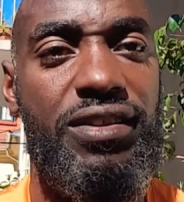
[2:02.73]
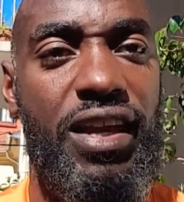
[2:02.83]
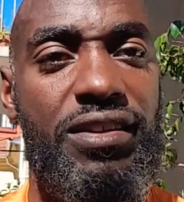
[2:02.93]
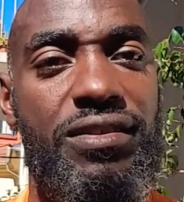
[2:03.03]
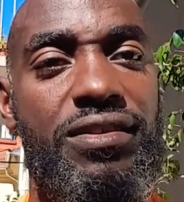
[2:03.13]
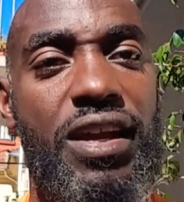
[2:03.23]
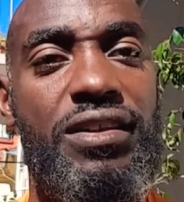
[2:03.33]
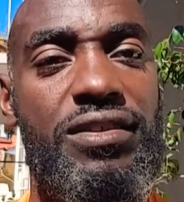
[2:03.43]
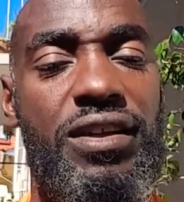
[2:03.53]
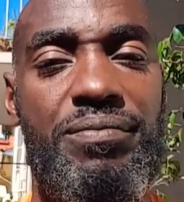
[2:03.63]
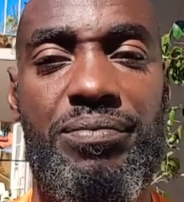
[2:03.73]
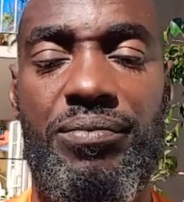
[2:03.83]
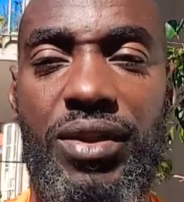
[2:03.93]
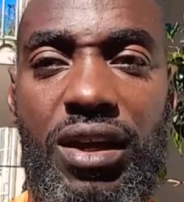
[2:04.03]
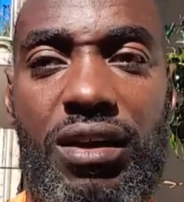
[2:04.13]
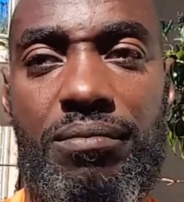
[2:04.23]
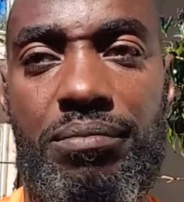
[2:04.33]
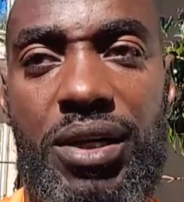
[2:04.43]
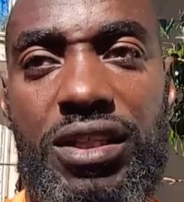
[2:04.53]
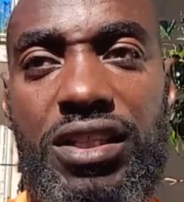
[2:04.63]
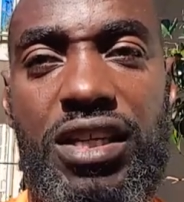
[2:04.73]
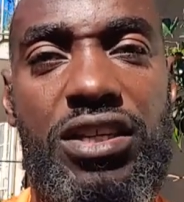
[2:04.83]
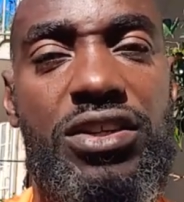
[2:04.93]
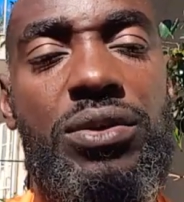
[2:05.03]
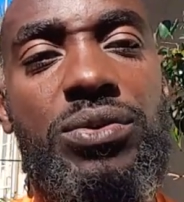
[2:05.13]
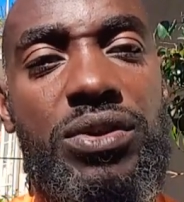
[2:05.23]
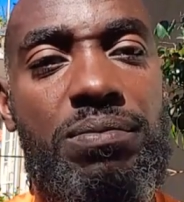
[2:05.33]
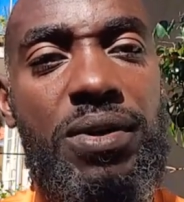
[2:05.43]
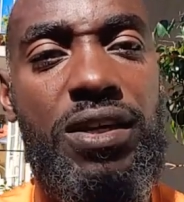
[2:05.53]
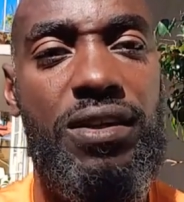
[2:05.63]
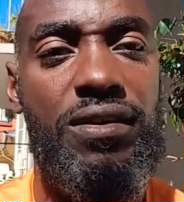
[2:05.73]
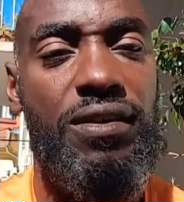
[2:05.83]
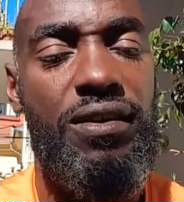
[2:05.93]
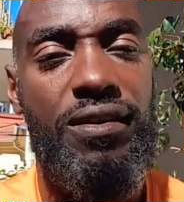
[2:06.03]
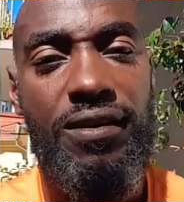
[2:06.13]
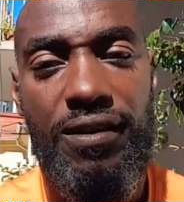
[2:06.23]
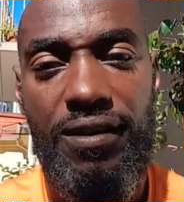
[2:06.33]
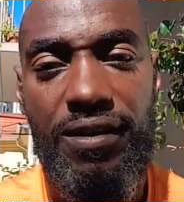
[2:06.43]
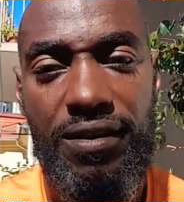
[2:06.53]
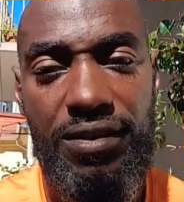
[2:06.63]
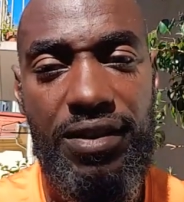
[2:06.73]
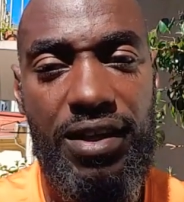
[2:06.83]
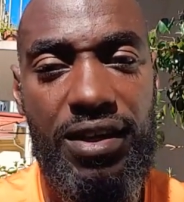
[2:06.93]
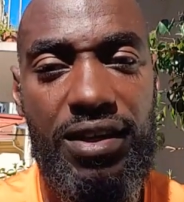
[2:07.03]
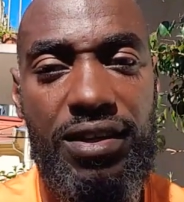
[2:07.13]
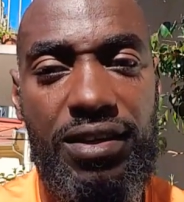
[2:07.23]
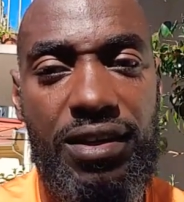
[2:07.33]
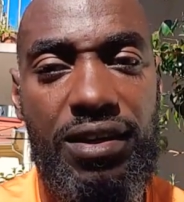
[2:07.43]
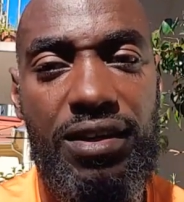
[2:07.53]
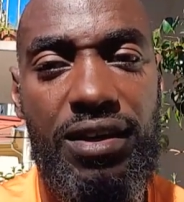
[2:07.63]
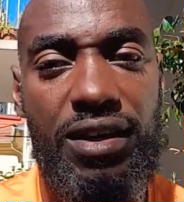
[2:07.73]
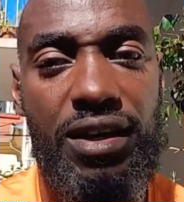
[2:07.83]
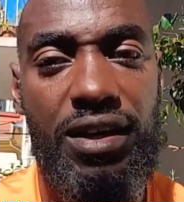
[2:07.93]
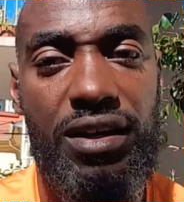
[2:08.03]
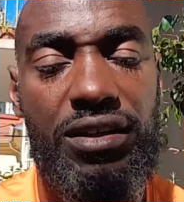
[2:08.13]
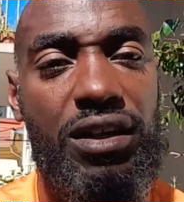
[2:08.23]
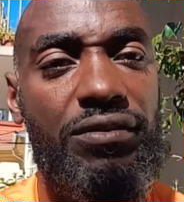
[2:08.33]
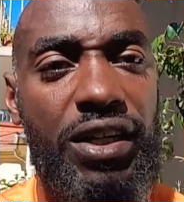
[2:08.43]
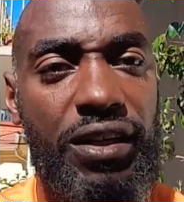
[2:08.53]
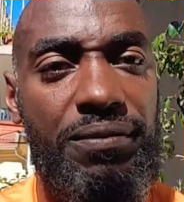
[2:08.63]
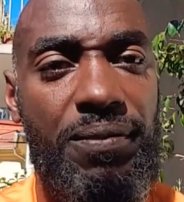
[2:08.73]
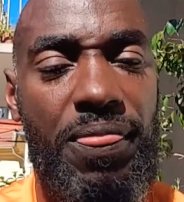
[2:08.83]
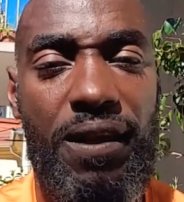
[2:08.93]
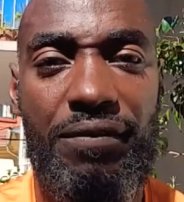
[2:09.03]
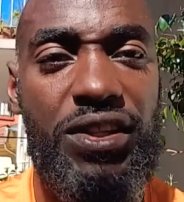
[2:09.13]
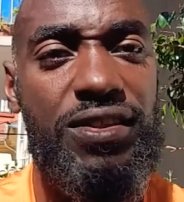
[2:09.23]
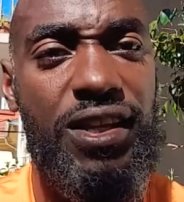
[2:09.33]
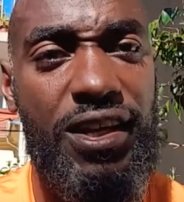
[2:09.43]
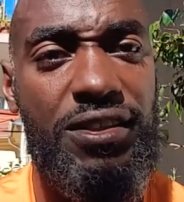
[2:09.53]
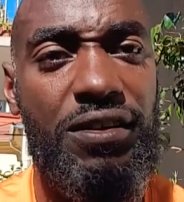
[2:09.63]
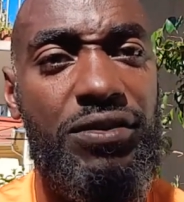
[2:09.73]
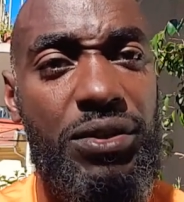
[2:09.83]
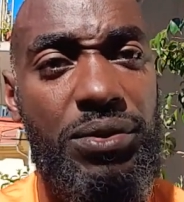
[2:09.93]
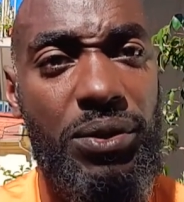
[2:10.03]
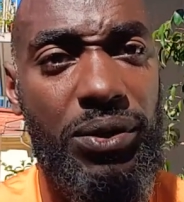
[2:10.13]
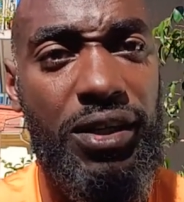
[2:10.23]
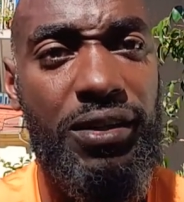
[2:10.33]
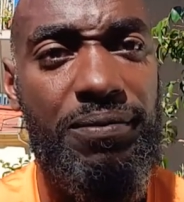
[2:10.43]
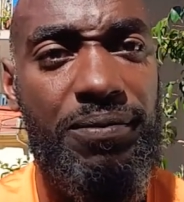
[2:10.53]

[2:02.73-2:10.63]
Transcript: States Senator, but he used to be the governor of the state of New York